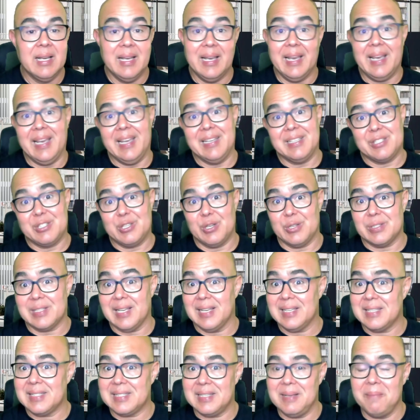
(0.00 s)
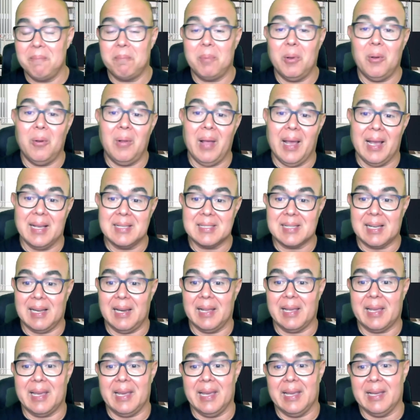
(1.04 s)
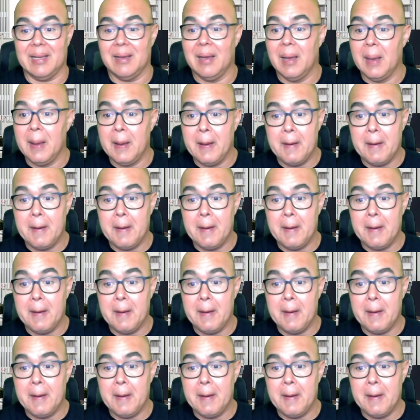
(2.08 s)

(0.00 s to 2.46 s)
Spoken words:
it's just as simple as clicking